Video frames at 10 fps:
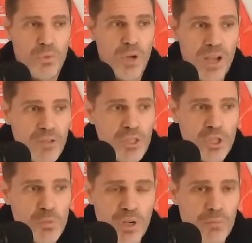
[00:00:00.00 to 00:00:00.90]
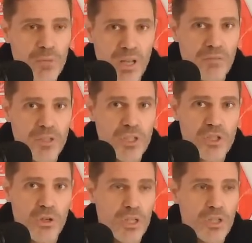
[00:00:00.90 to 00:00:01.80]
We haven't just become a
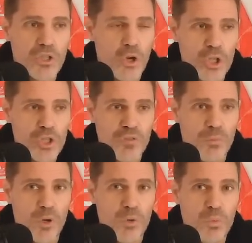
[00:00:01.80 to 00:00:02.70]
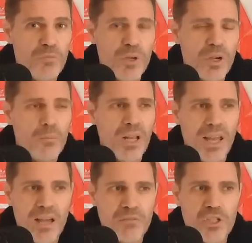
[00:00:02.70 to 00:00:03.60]
laughingstock in Scottish football, we've become a
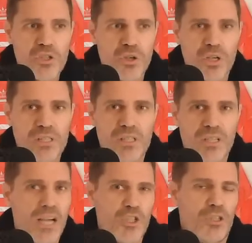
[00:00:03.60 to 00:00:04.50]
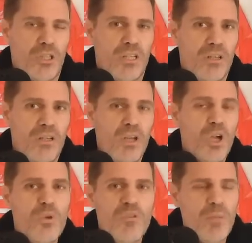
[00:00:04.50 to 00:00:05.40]
laughingstock internationally.
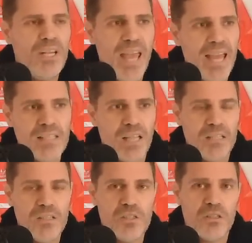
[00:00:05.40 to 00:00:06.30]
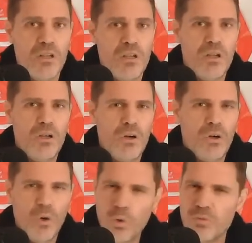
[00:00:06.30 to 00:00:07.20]
We've made headlines
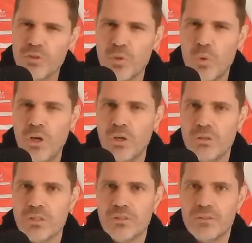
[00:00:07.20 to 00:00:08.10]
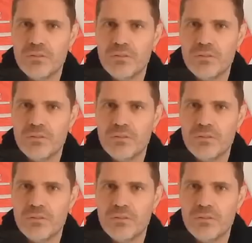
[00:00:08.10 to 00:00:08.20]
all over the world.